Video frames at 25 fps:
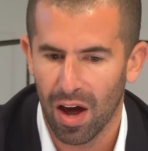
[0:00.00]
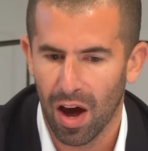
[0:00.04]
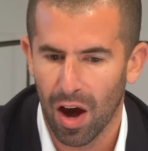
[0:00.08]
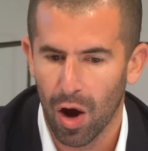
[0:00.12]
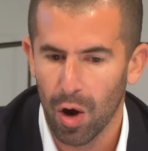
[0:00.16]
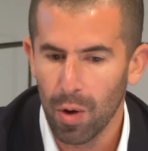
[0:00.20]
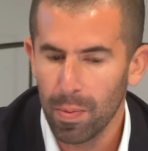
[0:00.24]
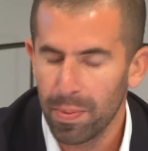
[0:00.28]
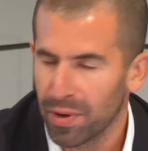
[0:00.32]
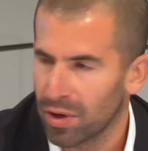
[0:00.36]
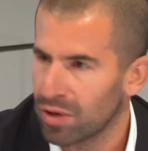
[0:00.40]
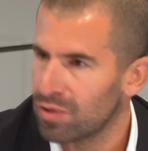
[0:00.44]

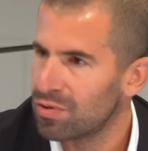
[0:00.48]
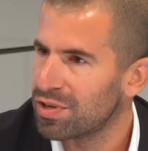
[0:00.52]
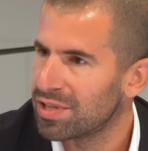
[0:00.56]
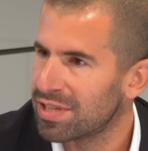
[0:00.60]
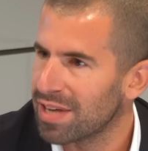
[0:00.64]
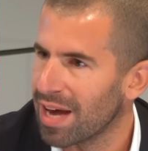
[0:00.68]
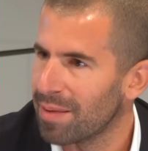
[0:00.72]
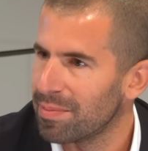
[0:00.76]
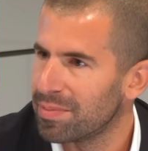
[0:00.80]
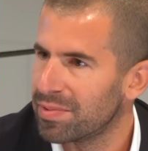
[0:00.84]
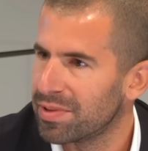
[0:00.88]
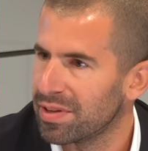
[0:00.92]
opioid
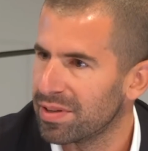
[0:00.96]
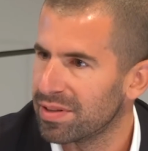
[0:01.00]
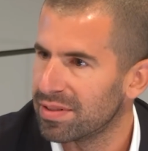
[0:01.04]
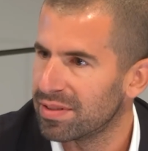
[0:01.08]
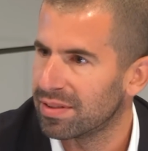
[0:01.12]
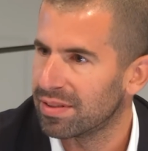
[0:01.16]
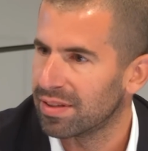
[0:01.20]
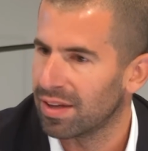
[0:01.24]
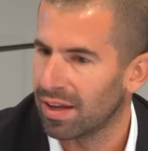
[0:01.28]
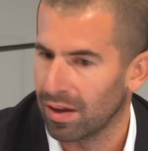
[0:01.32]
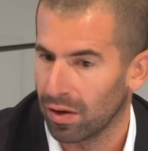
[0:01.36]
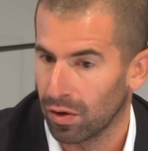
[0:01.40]

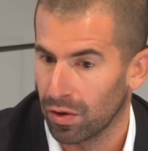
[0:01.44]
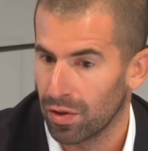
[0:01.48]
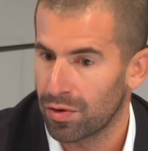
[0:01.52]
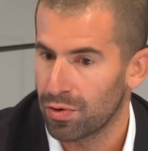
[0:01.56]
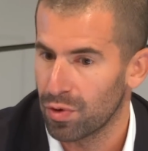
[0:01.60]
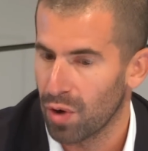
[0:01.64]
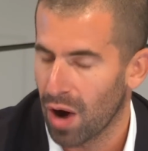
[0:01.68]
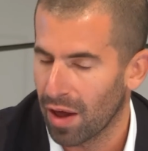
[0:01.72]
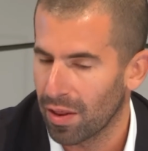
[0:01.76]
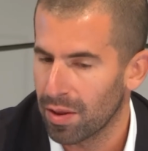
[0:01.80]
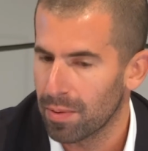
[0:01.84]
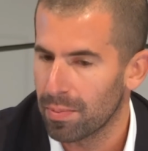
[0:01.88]
receptors
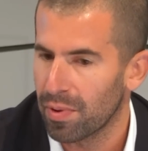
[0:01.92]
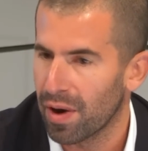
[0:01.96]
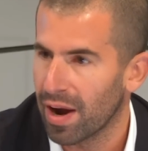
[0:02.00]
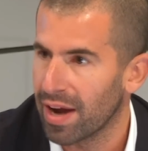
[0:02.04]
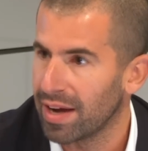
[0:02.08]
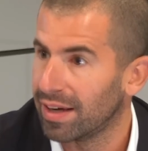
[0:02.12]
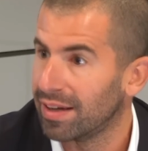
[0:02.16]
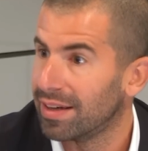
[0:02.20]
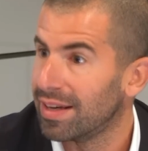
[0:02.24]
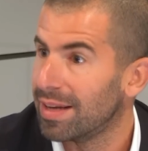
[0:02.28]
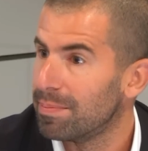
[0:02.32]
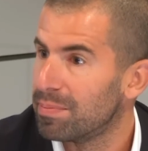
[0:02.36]
throughout the
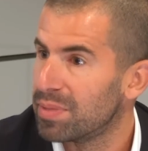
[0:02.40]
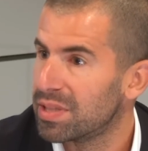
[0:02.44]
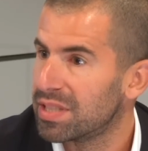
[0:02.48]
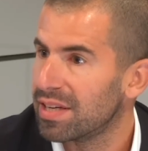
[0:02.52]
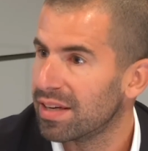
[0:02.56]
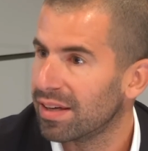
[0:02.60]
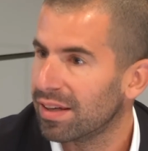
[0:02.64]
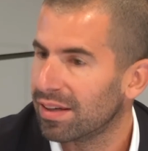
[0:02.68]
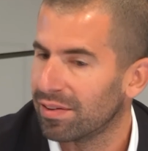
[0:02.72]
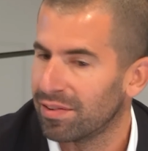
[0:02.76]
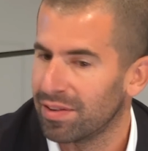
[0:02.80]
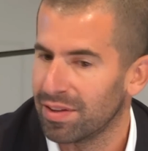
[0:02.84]
brain and in
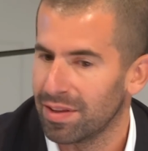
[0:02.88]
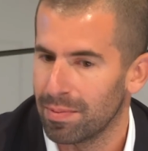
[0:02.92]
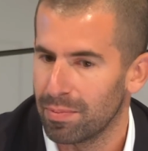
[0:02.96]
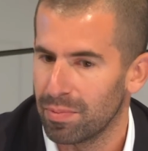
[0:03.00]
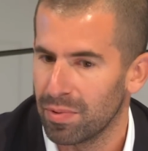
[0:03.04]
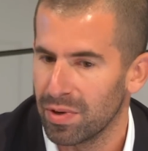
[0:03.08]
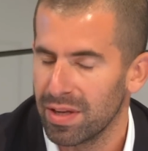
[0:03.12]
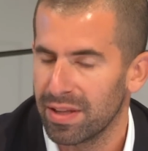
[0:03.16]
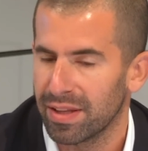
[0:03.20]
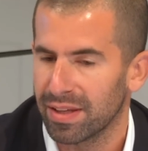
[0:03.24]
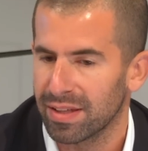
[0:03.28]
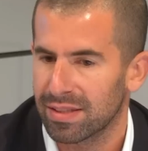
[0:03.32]
particular in the
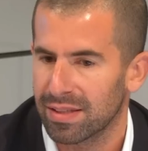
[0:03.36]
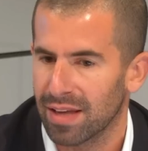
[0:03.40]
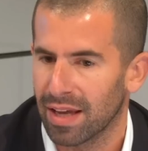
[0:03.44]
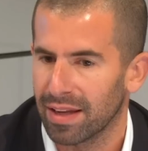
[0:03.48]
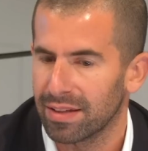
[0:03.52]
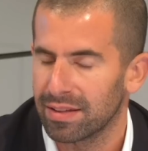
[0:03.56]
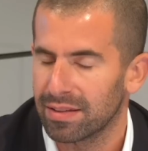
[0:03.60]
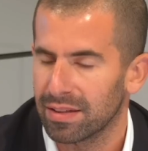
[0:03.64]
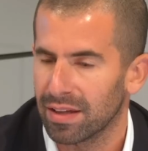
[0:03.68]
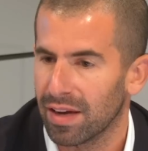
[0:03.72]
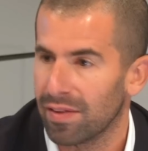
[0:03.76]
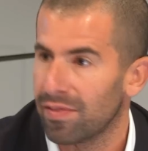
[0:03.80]
breathing
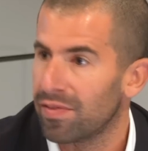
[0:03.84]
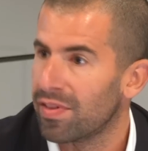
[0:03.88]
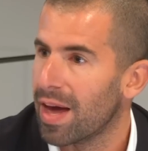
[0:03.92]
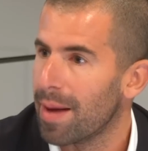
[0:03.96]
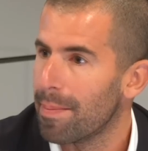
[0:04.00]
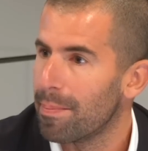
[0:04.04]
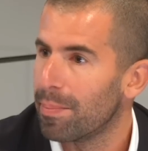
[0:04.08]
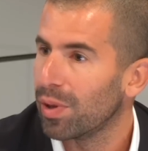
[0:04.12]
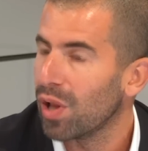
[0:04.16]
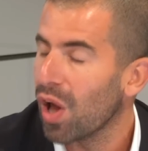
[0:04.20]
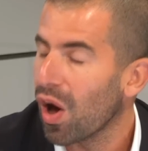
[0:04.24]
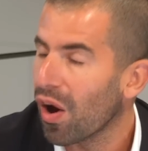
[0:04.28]
center, if they're
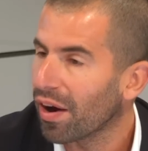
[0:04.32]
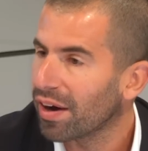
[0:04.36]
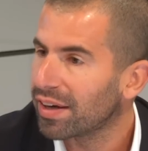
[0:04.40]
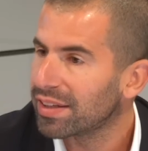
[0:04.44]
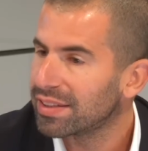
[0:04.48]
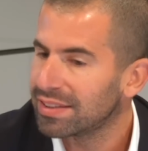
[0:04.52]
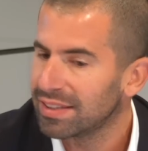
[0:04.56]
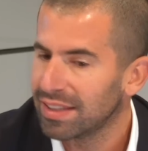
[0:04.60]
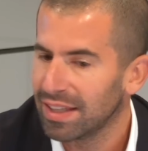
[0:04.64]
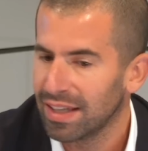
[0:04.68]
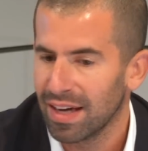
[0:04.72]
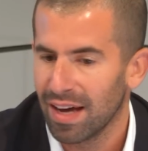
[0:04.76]

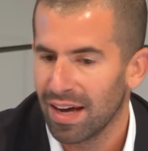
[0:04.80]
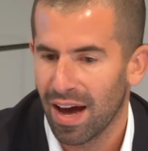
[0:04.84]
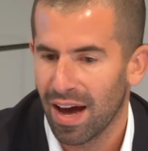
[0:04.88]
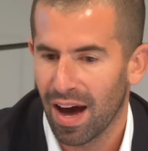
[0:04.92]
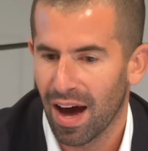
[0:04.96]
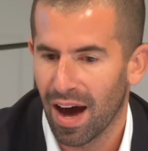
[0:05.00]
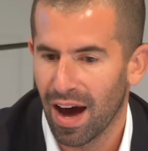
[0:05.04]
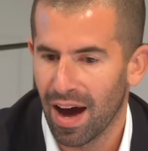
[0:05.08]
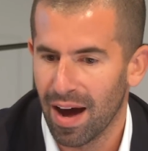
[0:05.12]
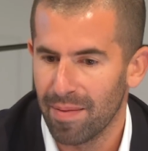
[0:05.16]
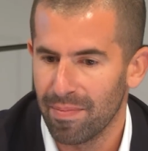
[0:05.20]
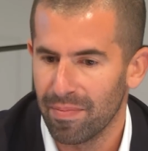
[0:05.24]
blocked,
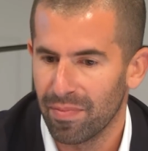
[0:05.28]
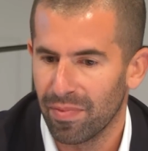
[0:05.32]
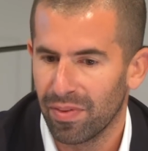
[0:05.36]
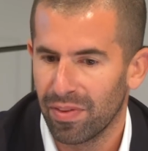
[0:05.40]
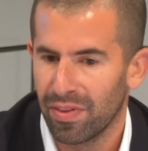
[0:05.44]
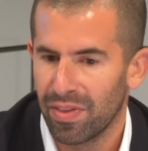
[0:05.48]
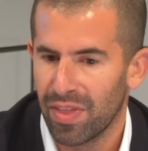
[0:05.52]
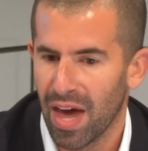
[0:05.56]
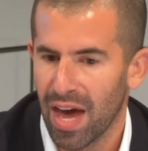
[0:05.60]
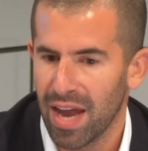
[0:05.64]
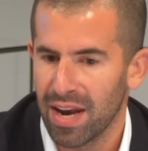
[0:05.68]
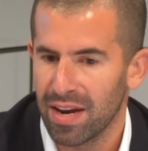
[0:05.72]
um,
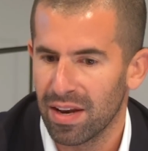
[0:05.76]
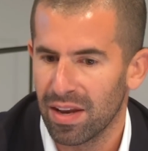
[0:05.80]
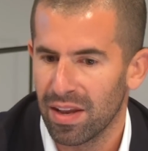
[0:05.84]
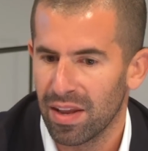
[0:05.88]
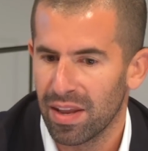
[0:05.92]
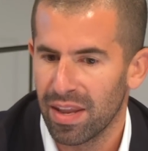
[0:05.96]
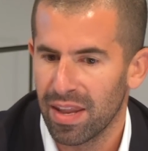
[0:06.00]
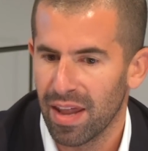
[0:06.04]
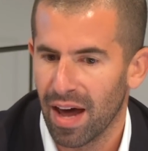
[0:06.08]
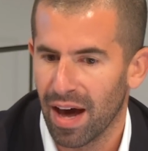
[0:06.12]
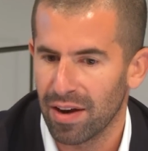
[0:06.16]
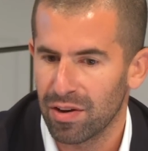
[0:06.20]
then
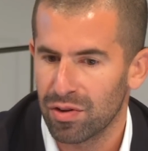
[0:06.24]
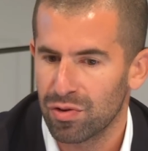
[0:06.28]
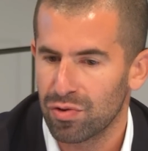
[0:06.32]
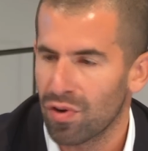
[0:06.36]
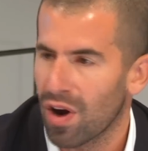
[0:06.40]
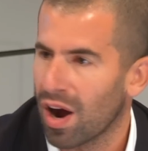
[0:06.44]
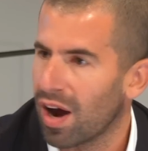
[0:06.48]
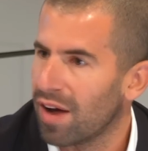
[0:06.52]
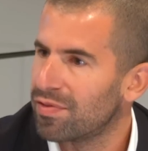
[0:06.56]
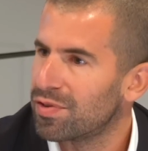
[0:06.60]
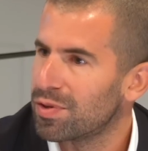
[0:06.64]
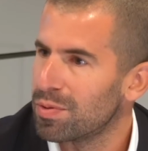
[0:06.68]
that
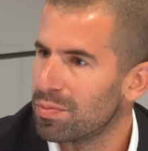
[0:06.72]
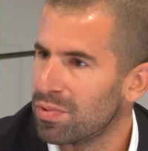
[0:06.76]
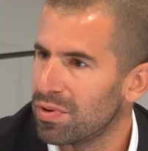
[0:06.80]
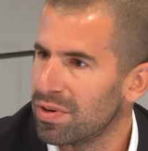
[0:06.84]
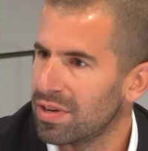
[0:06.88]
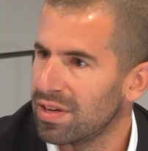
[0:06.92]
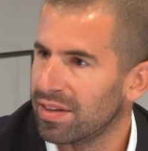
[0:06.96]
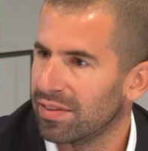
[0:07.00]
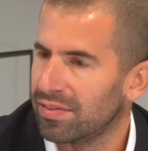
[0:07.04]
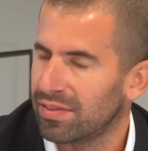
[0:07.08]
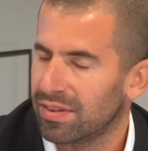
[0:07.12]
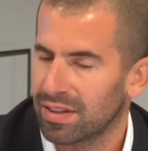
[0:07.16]
drive to
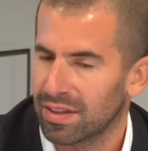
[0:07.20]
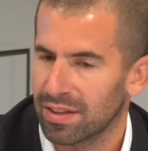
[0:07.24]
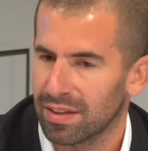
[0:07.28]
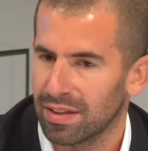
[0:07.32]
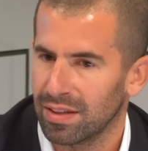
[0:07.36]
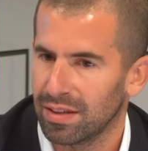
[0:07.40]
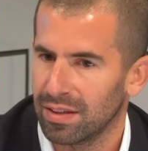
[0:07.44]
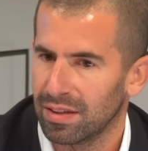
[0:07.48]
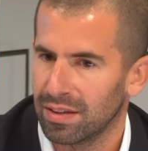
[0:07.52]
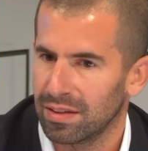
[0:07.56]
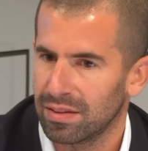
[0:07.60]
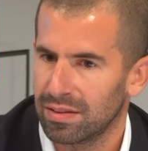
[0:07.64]
breathe
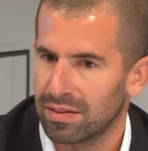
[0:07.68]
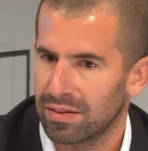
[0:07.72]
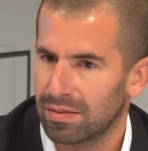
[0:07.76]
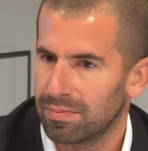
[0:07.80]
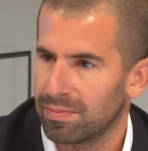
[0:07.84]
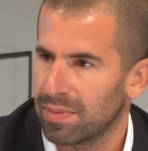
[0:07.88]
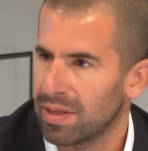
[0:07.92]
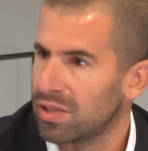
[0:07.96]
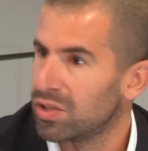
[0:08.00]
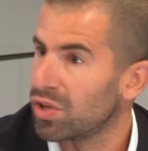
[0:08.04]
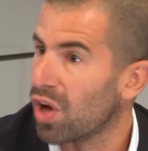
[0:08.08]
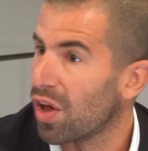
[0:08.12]
can
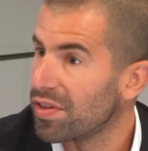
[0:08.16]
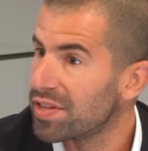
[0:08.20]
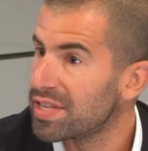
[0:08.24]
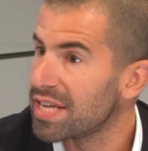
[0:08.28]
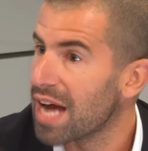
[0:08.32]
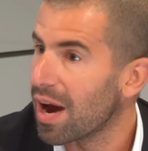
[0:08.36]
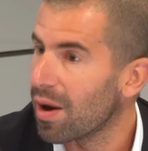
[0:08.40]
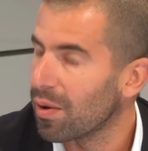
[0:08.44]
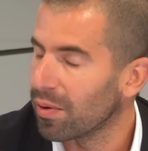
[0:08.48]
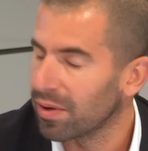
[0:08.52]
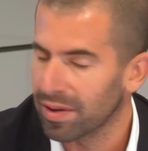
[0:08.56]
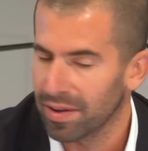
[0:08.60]
be shut
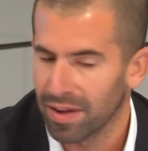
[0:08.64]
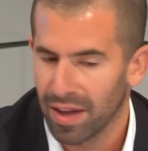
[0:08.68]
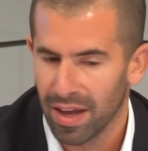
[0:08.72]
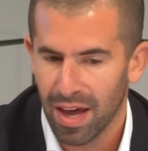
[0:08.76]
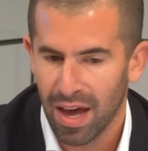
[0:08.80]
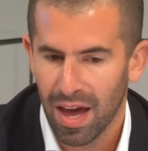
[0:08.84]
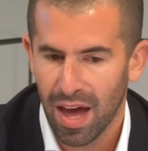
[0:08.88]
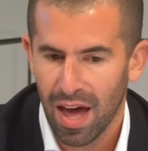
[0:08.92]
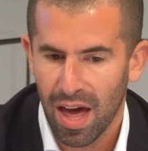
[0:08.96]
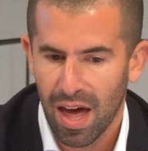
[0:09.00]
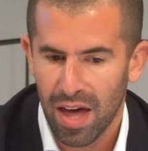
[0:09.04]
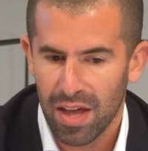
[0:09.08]
down. Mm -hmm.